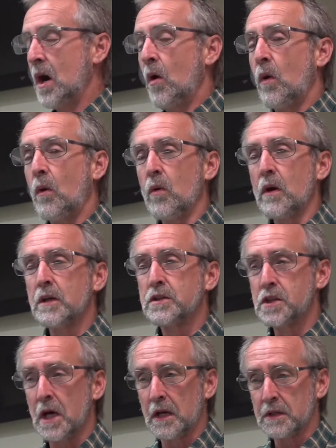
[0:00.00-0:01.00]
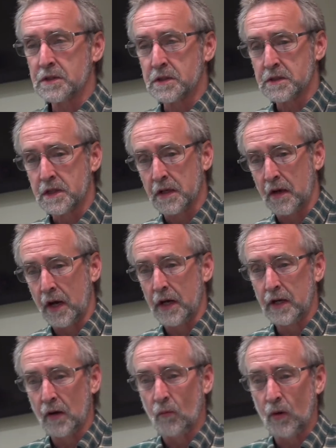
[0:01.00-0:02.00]
Well, we're in Genesis
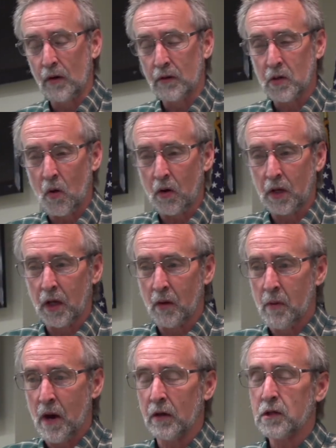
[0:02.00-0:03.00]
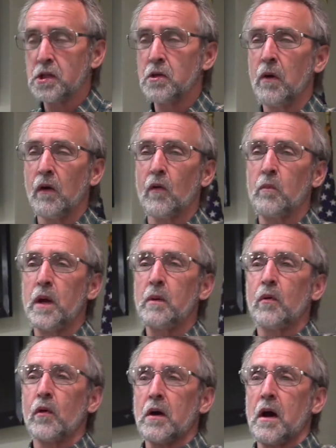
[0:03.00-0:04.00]
tonight, and we're talking about two other
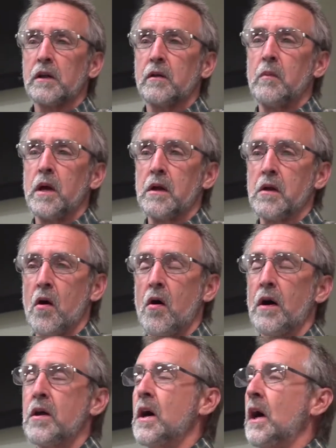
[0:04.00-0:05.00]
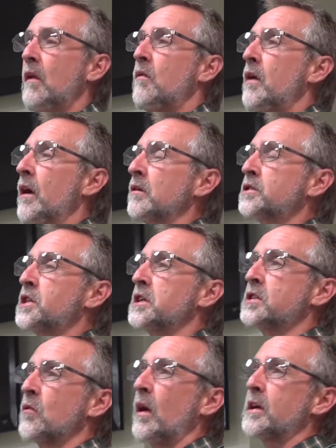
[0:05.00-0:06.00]
people that got to meet God. Their
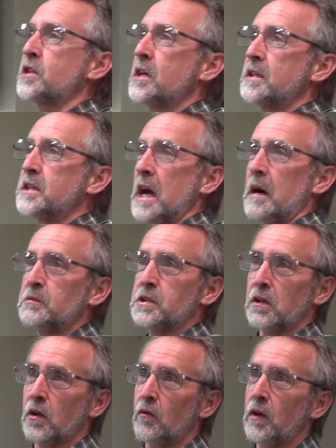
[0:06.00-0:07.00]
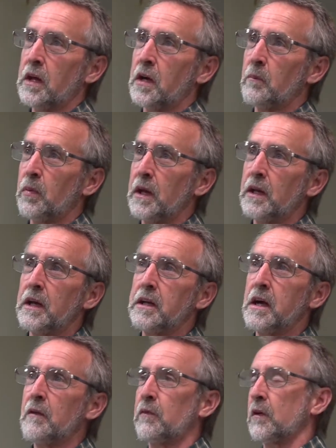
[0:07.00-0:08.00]
situation is absolutely, completely
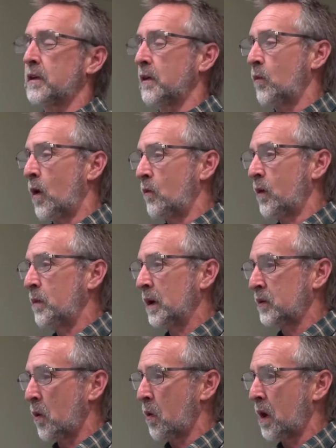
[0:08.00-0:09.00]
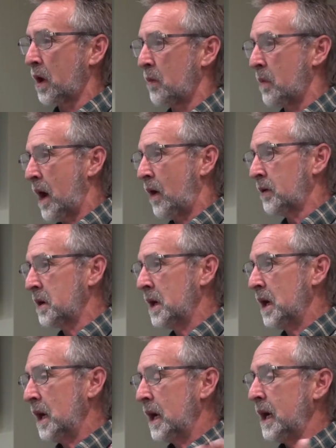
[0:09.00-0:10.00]
different than what we've been talking about.
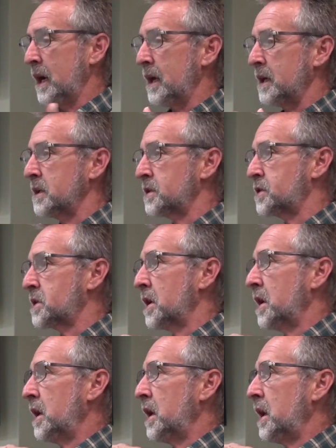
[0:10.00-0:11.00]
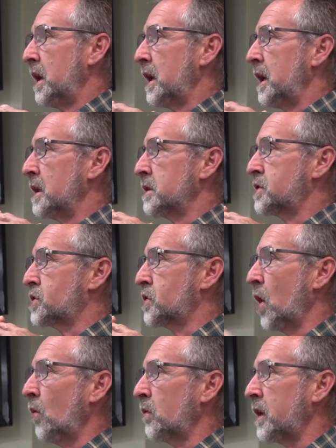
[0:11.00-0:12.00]
It is, it is
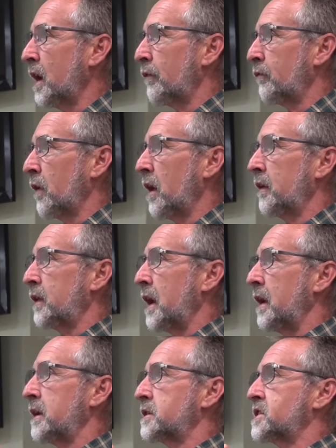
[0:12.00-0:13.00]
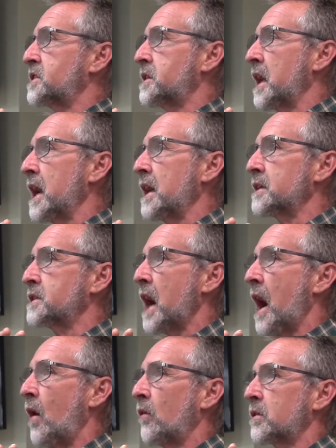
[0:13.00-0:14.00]
so different that it stands
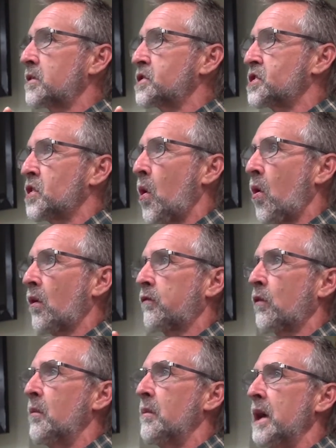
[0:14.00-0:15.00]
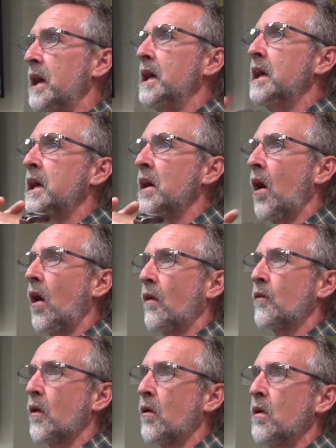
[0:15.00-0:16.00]
out stark from any
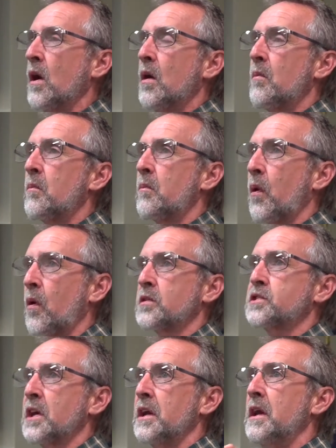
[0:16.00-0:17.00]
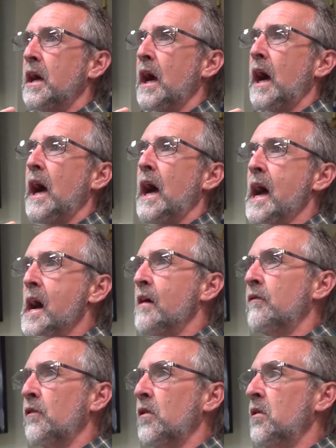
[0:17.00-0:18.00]
other person
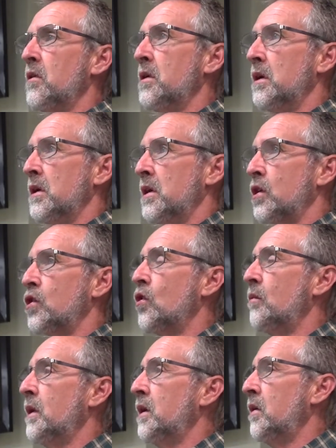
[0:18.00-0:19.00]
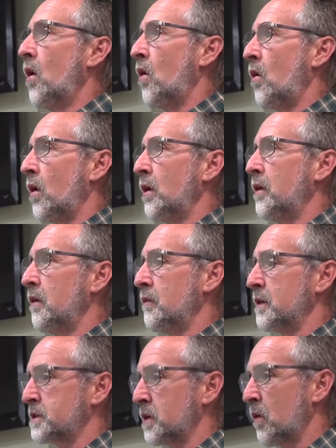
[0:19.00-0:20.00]
ever human on
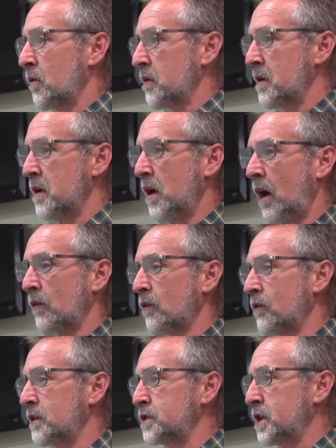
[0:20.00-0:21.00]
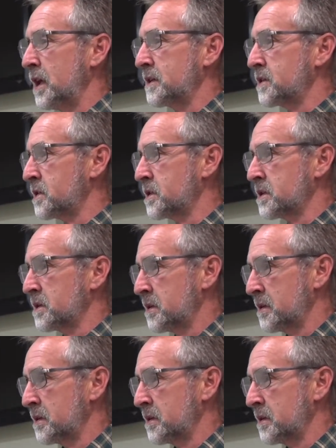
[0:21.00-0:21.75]
this earth other than Jesus.